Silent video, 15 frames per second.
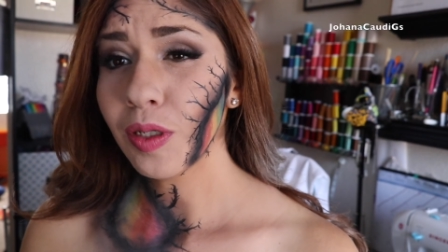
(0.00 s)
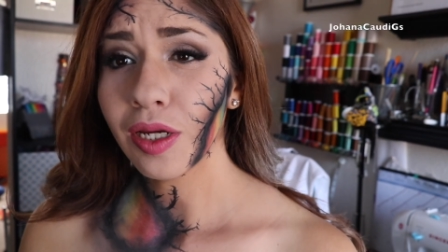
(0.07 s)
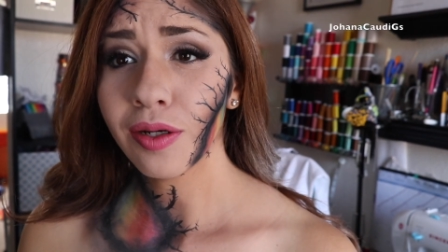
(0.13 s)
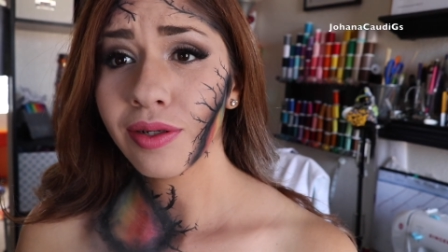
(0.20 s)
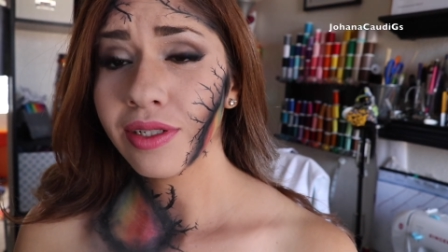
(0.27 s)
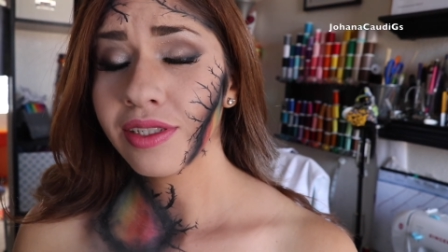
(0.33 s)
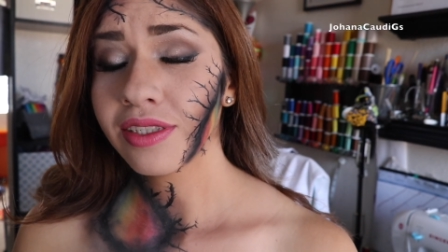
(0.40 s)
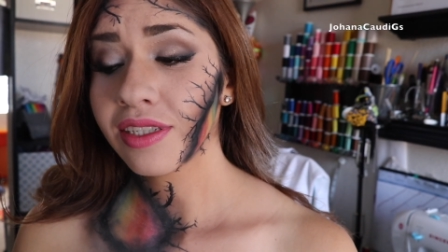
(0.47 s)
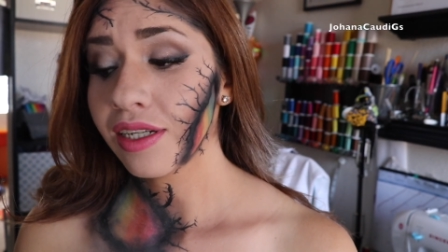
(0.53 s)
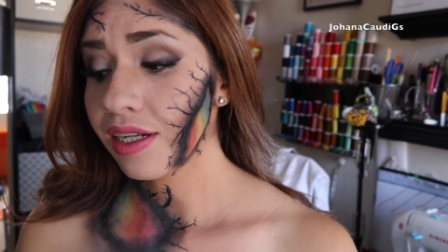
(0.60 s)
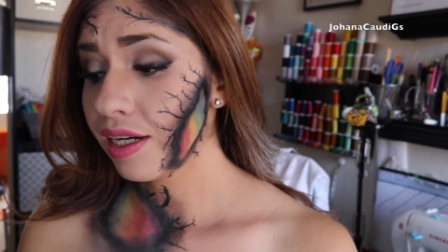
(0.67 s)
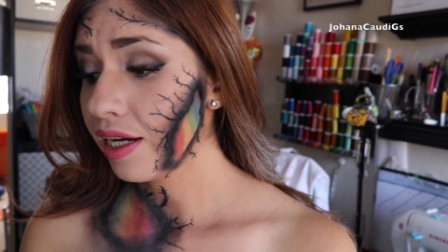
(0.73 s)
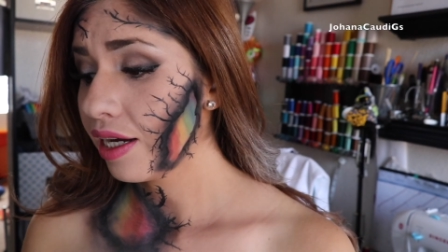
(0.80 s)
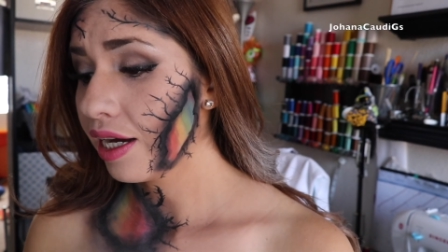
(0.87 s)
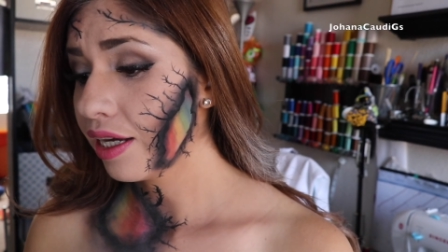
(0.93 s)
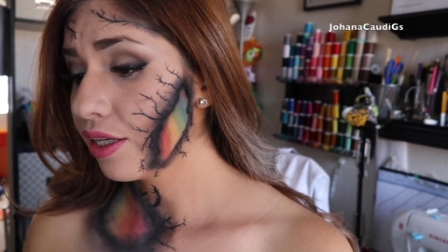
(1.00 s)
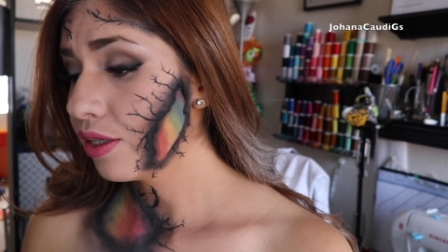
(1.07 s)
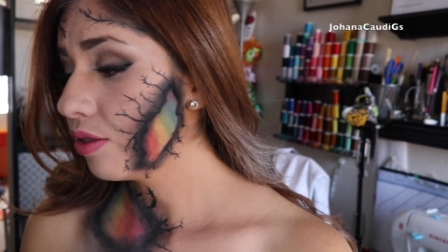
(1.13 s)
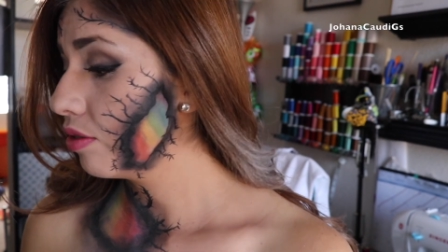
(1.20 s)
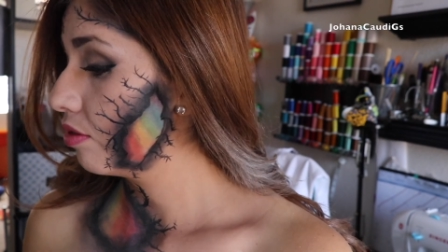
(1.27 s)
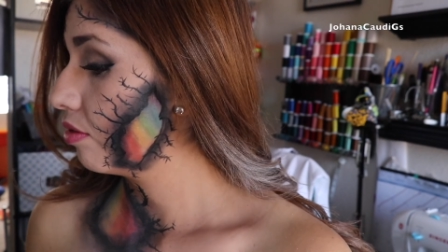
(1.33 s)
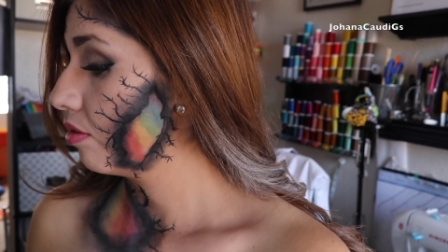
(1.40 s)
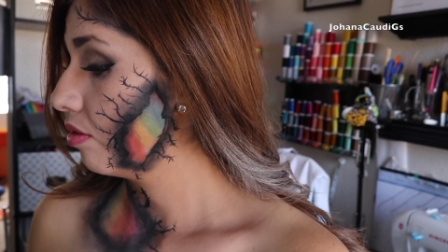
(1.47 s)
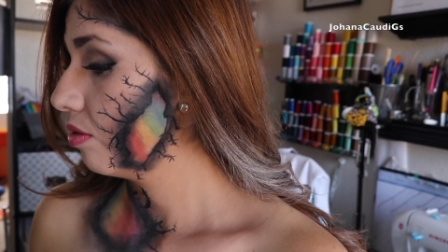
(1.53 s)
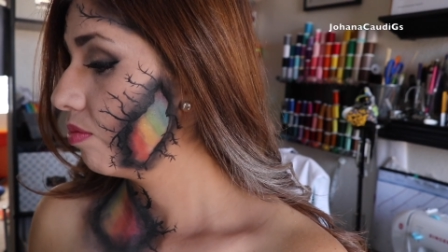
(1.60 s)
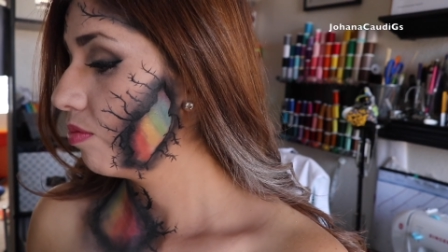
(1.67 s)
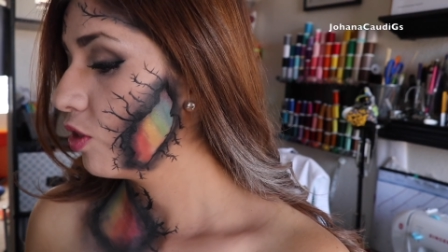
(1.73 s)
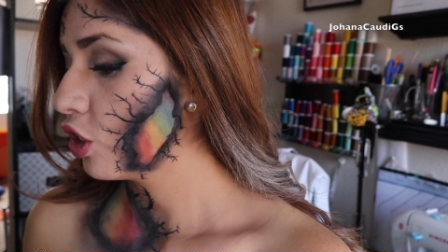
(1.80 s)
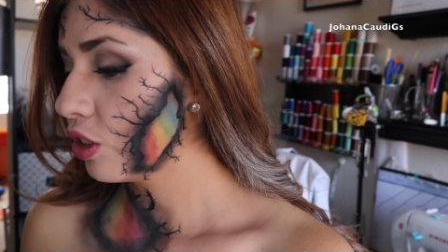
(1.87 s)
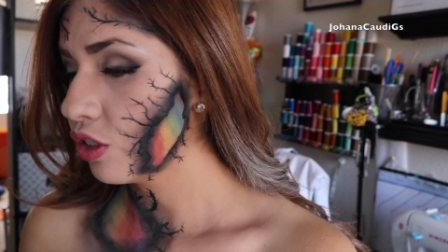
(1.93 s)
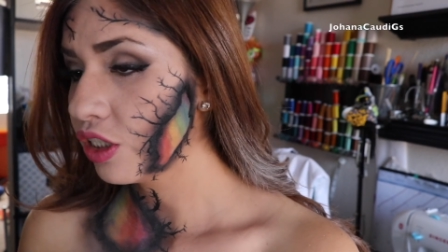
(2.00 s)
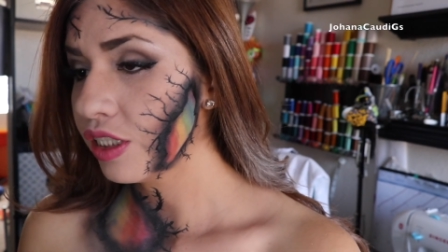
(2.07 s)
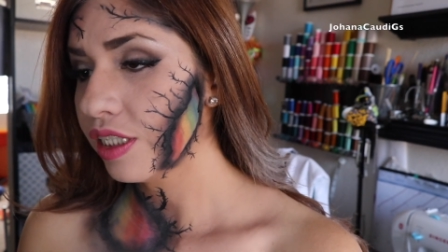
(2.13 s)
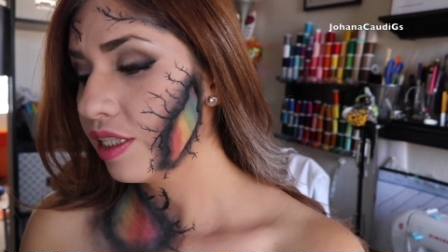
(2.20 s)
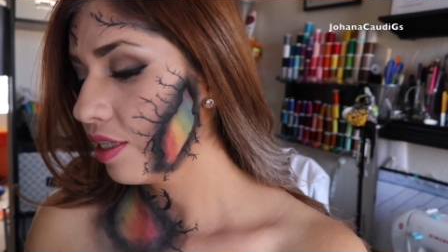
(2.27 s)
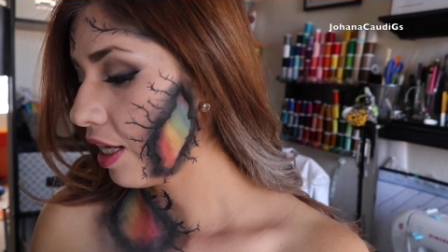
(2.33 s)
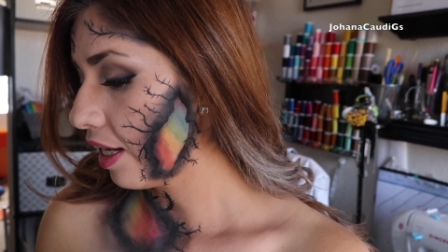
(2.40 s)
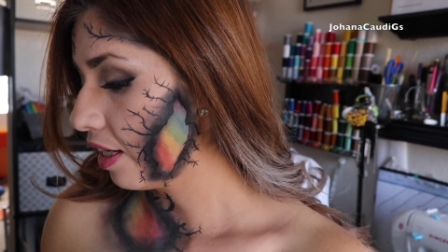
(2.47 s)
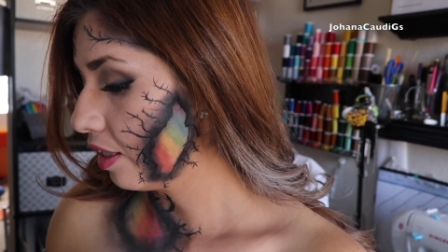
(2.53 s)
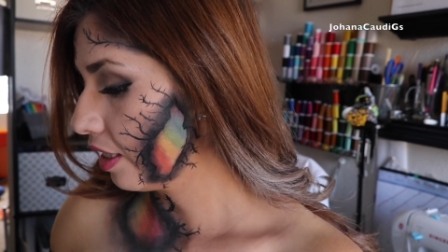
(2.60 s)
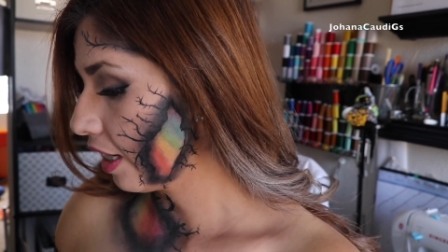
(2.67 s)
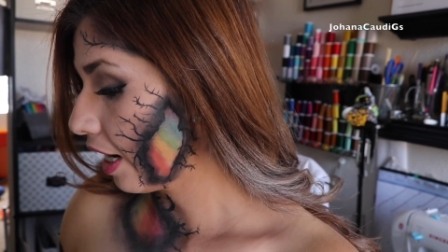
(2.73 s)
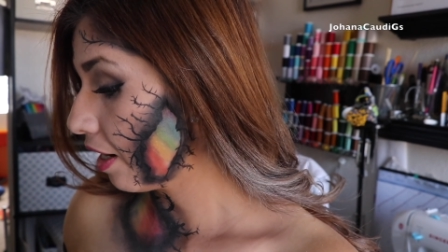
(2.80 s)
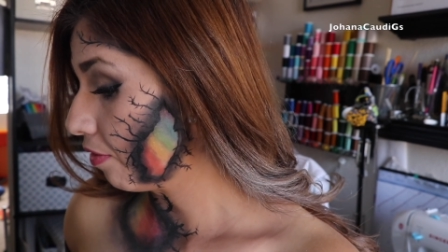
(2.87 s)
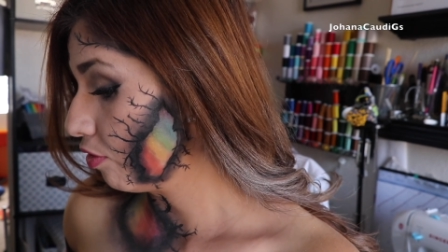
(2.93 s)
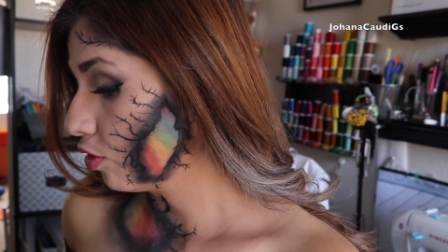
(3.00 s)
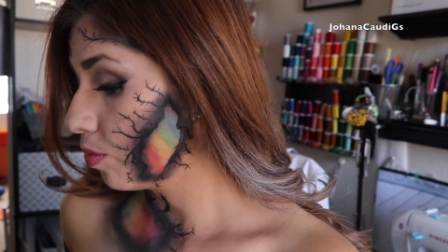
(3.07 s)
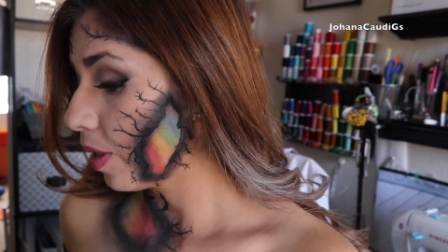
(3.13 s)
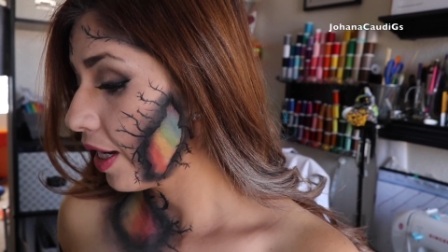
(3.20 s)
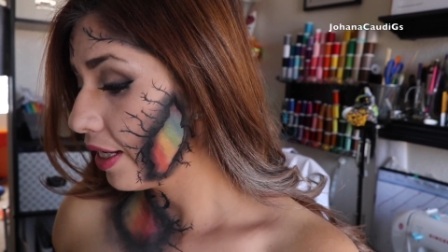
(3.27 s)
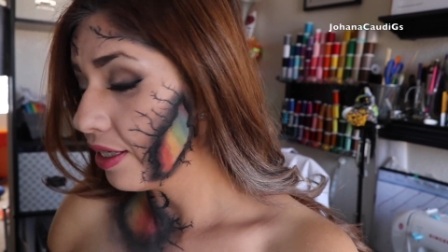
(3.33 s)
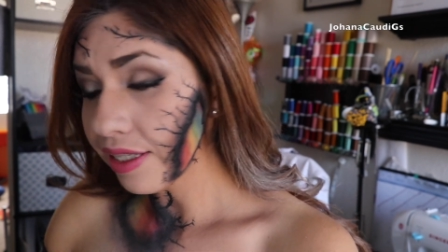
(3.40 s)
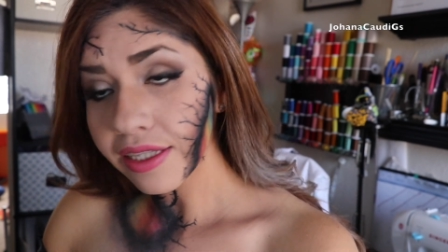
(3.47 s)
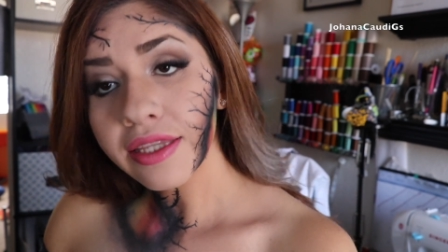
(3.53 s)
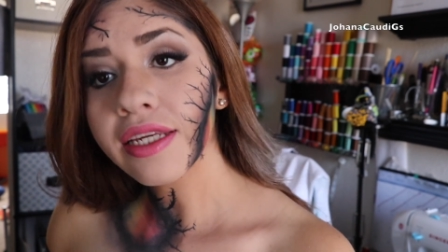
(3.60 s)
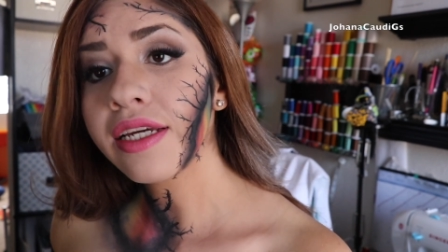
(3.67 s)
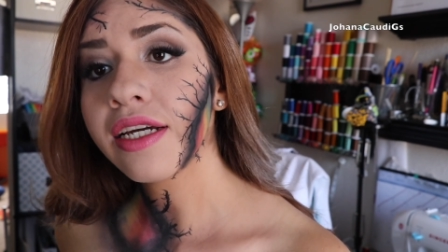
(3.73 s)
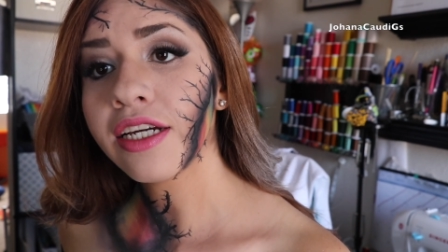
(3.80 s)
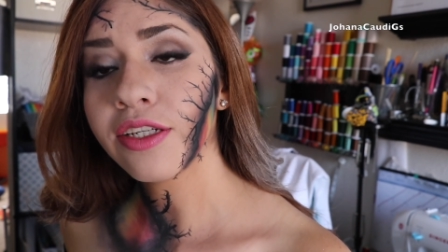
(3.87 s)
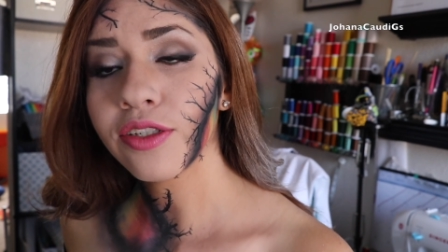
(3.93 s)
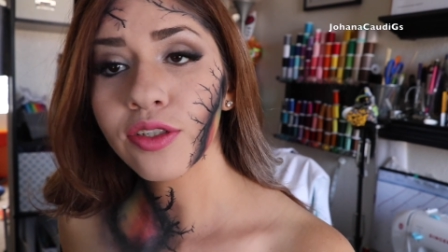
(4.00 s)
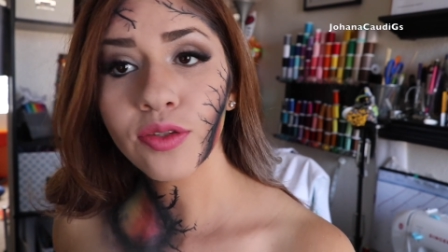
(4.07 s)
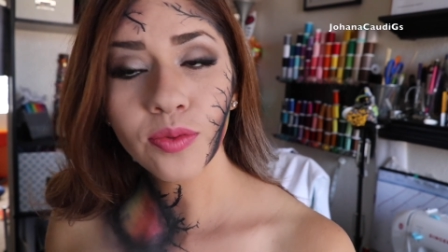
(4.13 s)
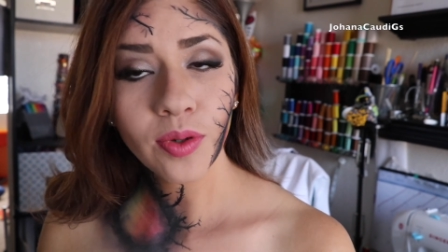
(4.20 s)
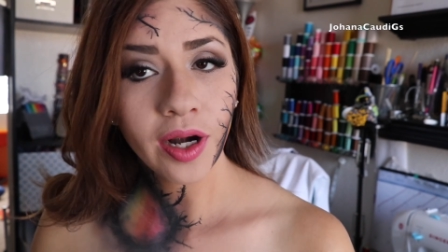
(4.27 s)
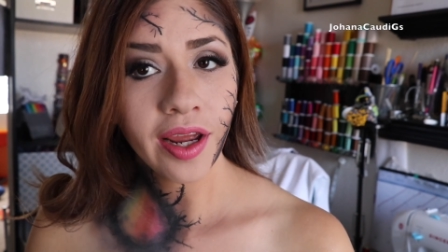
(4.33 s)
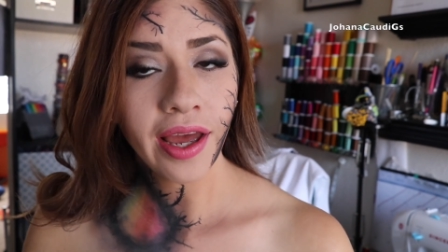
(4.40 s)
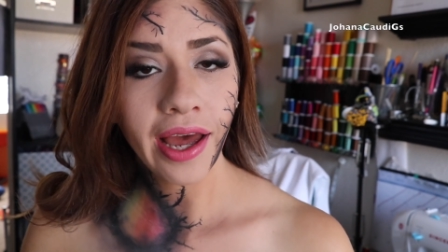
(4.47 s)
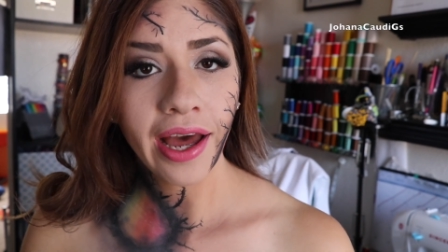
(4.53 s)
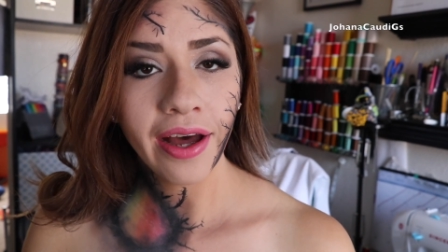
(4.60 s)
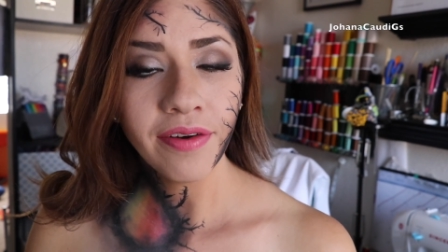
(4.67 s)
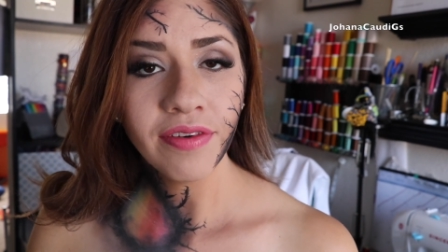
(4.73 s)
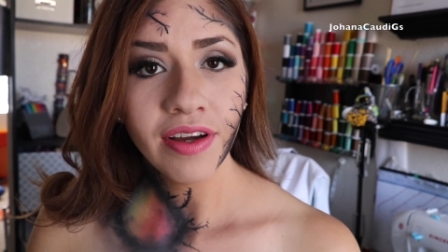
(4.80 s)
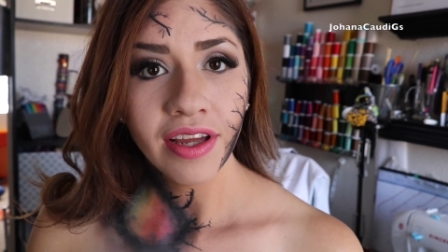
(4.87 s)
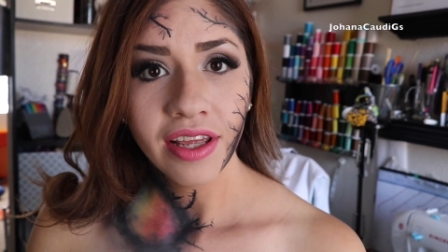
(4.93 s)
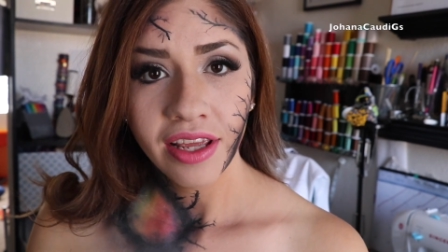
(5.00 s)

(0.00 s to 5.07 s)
It was I didn't have to buy anything. I used what I have.